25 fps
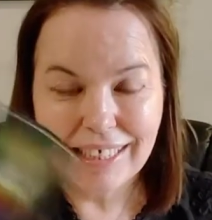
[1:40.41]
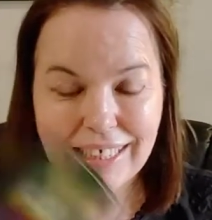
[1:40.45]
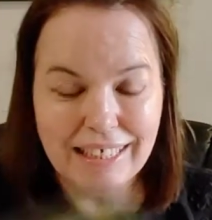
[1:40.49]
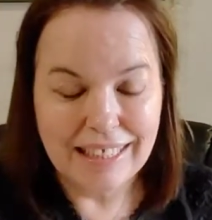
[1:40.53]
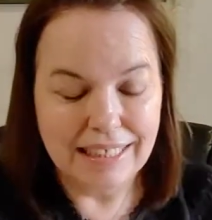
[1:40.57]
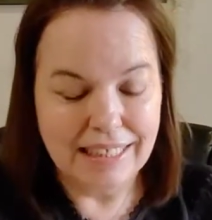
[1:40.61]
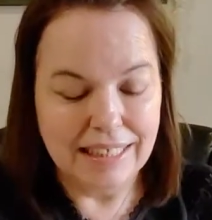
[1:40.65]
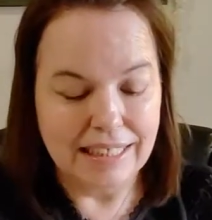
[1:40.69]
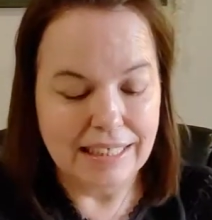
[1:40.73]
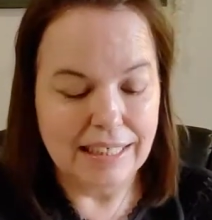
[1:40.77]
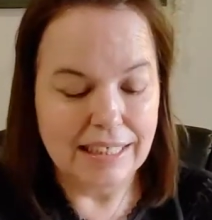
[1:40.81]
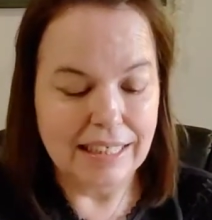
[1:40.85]

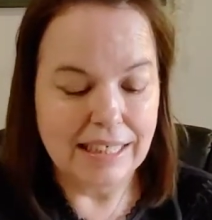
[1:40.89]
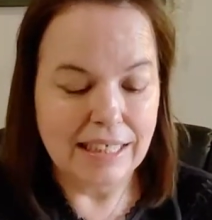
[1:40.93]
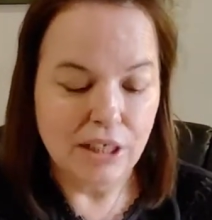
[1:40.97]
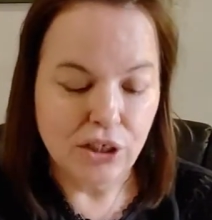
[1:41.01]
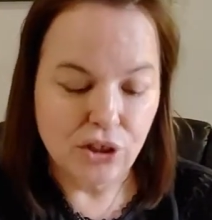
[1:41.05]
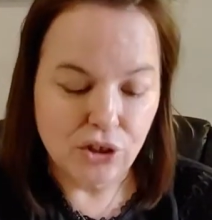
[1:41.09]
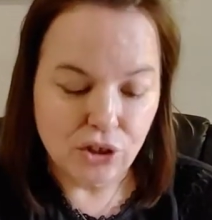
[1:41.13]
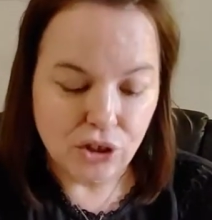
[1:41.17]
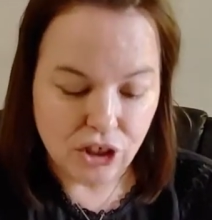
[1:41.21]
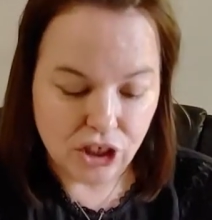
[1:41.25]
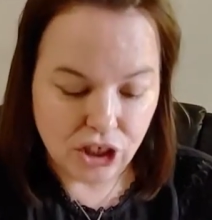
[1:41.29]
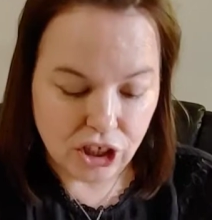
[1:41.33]
This
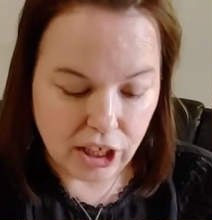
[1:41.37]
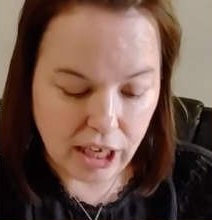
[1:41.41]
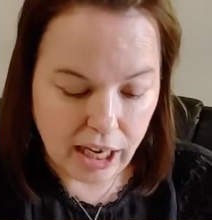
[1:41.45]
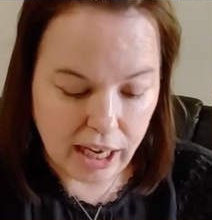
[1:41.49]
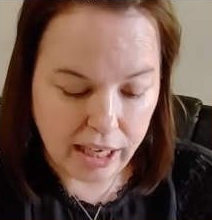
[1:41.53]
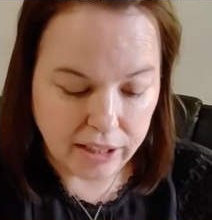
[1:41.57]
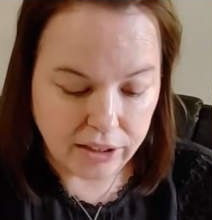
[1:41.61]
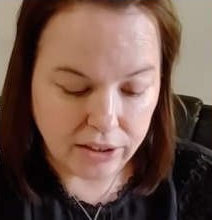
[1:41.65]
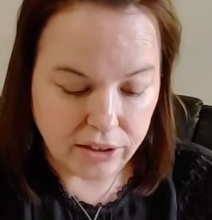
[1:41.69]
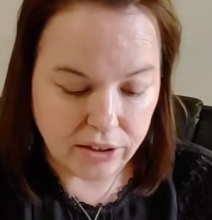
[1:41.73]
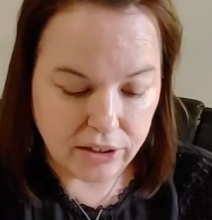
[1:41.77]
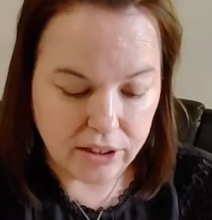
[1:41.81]
inner
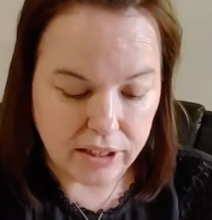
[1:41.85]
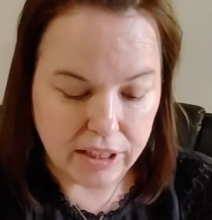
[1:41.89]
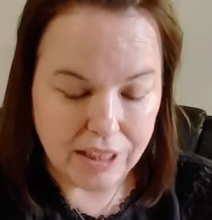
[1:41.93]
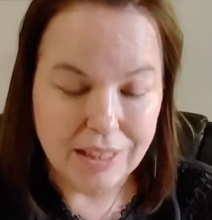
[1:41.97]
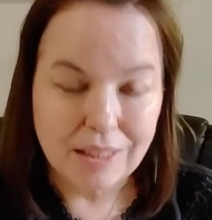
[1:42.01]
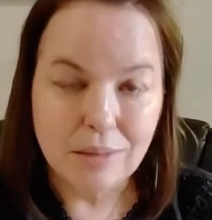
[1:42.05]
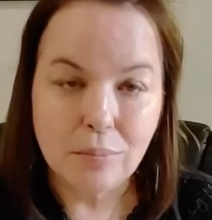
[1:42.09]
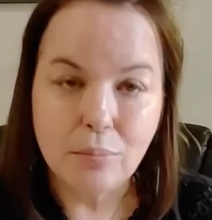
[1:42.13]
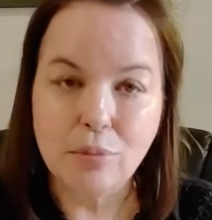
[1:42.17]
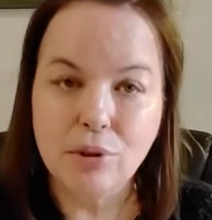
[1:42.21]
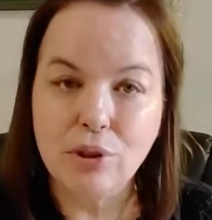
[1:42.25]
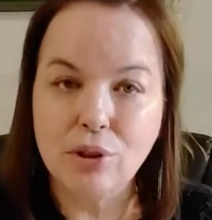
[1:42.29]
child, this
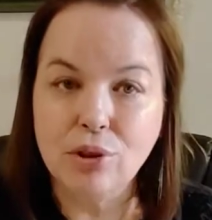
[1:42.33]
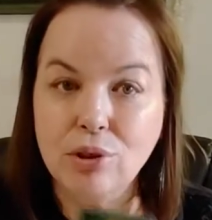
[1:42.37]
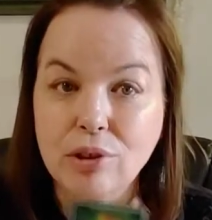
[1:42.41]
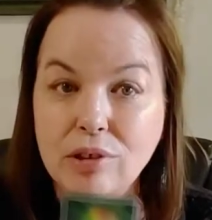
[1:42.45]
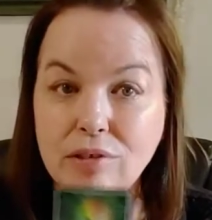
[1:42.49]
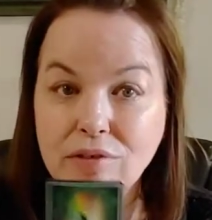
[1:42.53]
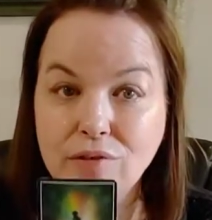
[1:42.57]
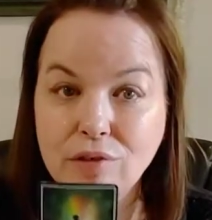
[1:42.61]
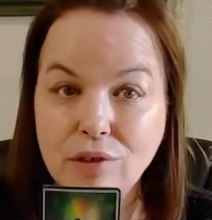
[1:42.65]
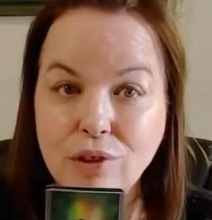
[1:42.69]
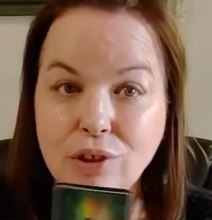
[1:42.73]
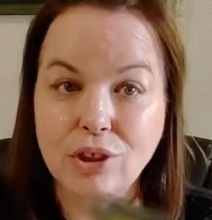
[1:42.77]

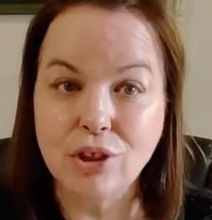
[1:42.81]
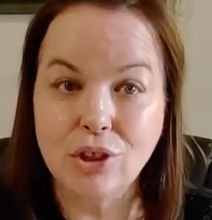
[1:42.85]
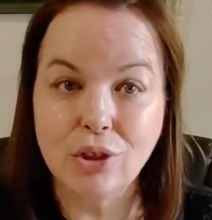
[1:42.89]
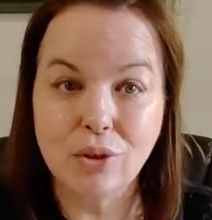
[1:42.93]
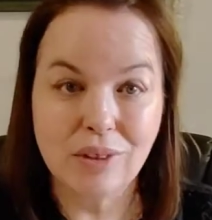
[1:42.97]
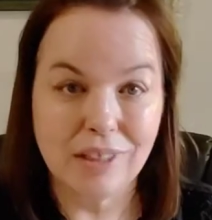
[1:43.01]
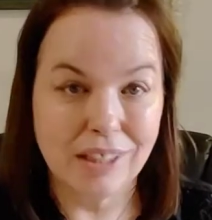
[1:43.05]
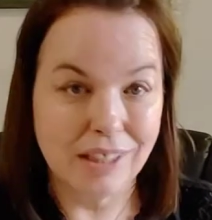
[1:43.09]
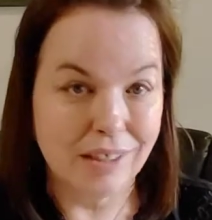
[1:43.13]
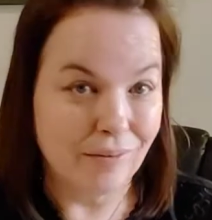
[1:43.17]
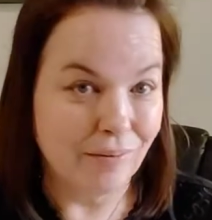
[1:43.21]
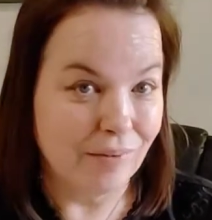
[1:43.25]
beautiful new
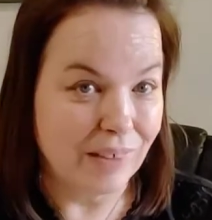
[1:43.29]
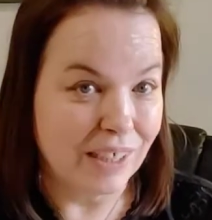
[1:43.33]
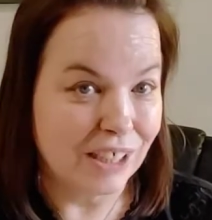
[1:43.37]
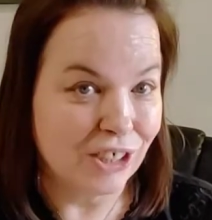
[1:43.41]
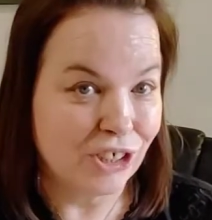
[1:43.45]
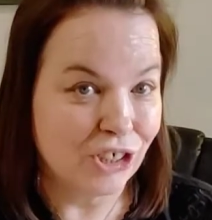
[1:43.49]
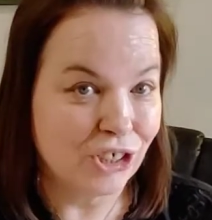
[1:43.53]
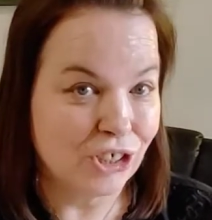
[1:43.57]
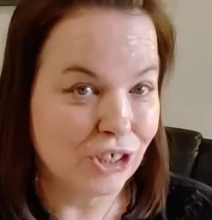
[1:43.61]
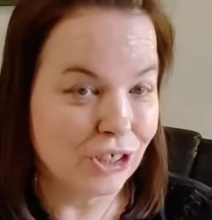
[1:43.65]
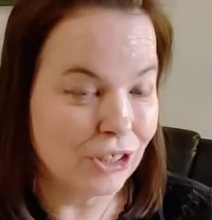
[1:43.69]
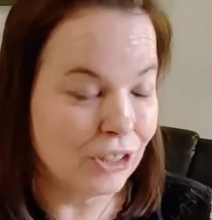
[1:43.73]

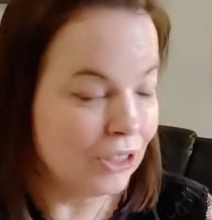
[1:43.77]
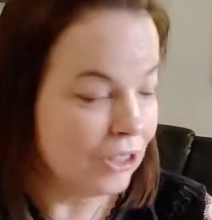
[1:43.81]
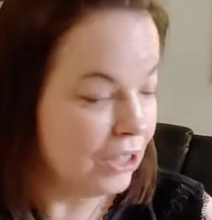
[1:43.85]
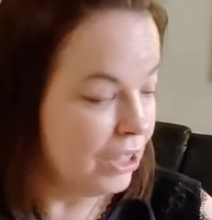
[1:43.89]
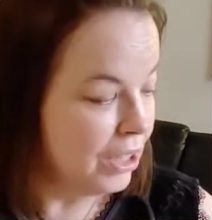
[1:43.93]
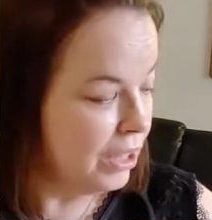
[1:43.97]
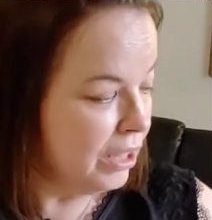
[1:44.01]
adventure